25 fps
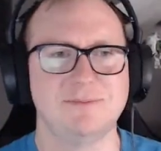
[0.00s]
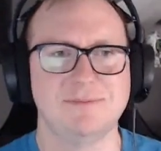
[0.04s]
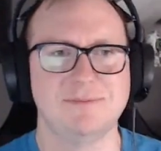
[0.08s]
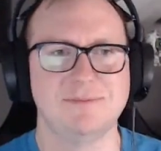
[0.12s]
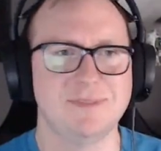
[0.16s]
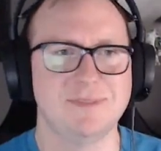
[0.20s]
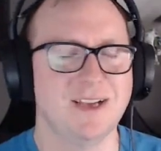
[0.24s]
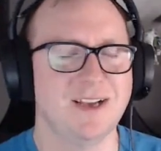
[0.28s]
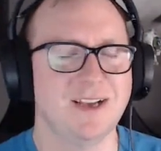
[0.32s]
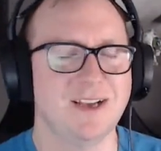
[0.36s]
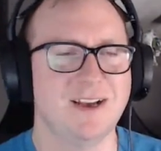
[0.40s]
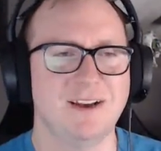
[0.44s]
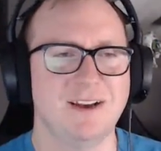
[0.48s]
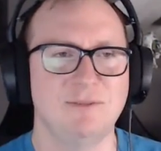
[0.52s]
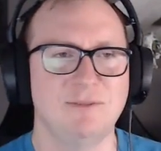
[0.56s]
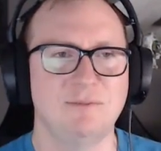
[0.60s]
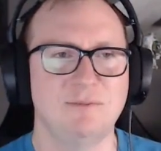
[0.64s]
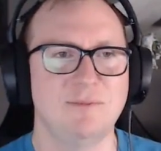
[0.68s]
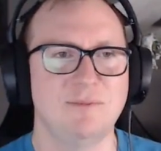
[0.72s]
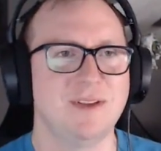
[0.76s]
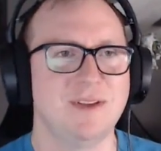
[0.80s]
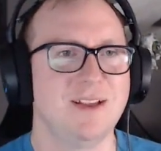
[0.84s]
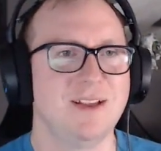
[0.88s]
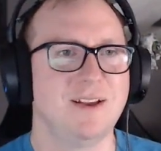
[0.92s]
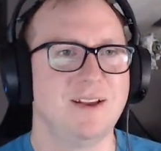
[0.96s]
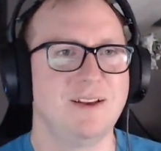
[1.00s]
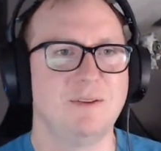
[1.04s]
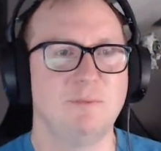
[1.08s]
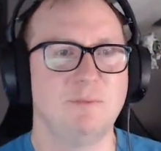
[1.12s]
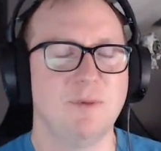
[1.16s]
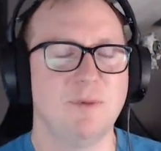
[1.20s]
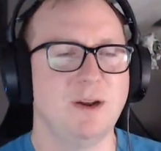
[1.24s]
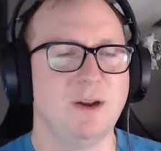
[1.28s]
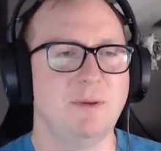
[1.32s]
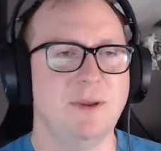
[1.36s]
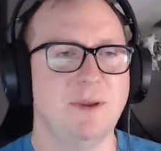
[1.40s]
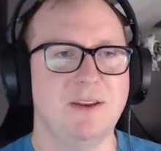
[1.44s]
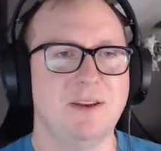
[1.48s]

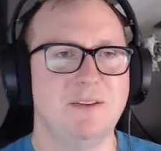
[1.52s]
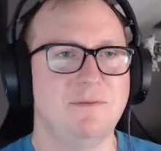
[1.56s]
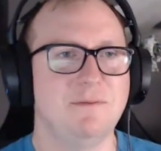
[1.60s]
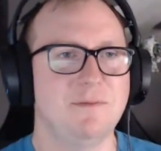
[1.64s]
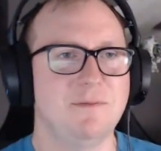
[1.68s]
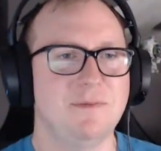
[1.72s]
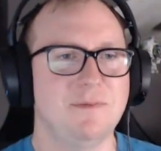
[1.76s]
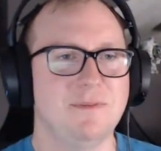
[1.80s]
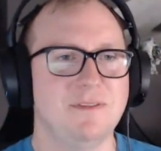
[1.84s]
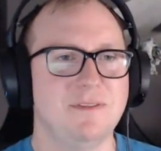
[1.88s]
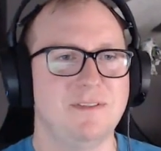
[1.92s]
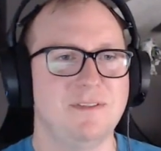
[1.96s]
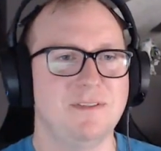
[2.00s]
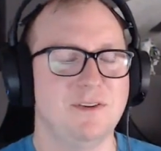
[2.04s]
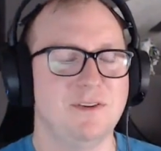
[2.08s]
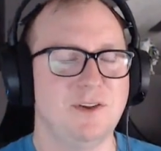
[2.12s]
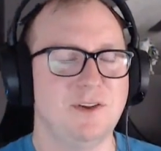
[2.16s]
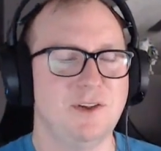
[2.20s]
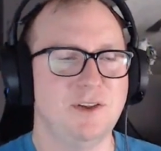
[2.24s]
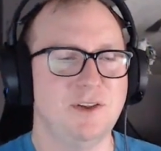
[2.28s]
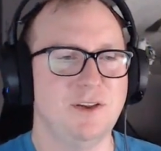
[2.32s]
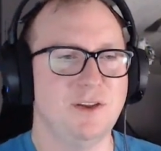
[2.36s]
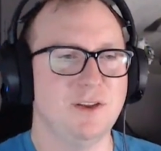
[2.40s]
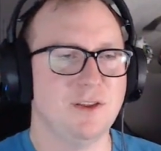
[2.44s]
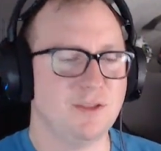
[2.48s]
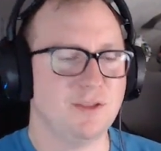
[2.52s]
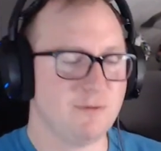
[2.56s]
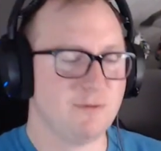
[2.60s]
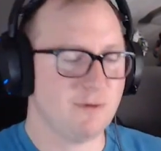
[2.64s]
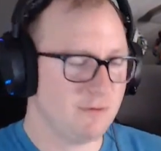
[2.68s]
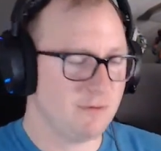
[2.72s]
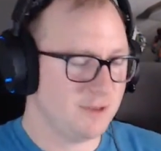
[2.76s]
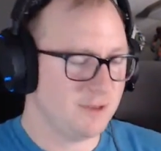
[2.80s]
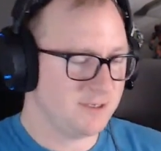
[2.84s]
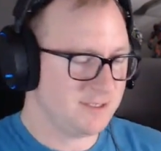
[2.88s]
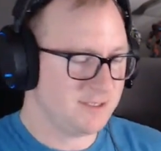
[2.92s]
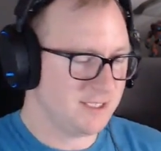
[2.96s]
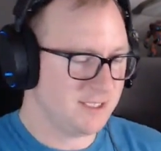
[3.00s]
but I mean, you throw
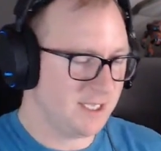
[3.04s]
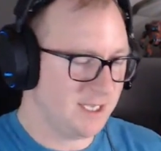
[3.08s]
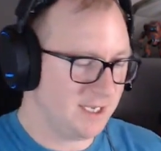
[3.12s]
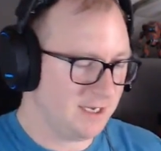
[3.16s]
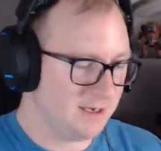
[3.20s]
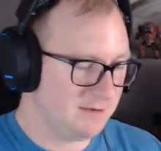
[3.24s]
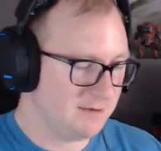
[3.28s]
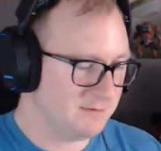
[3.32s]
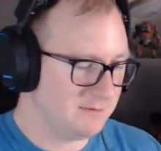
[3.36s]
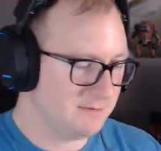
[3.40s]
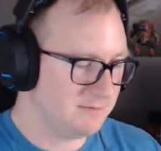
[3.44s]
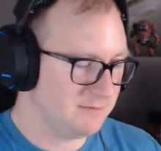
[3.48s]
this thing.